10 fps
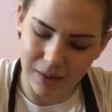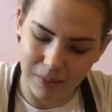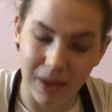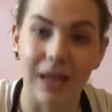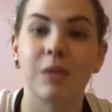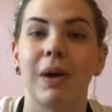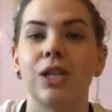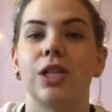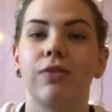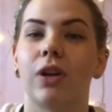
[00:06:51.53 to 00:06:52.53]
but
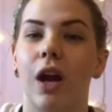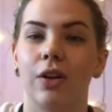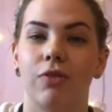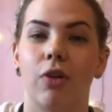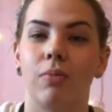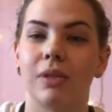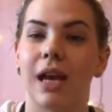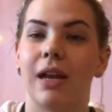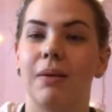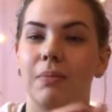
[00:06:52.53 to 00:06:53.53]
especially for cutting your forms,
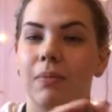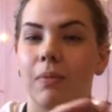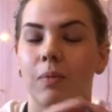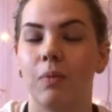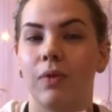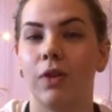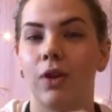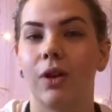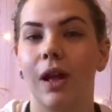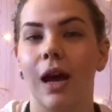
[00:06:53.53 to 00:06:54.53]
getting in with your
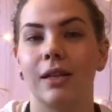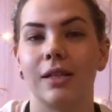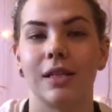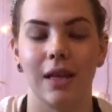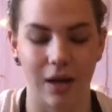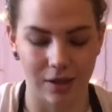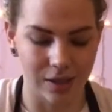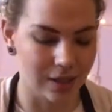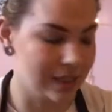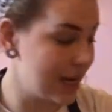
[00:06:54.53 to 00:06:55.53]
clients there
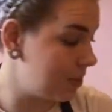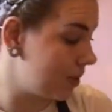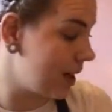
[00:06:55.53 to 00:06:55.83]
to taper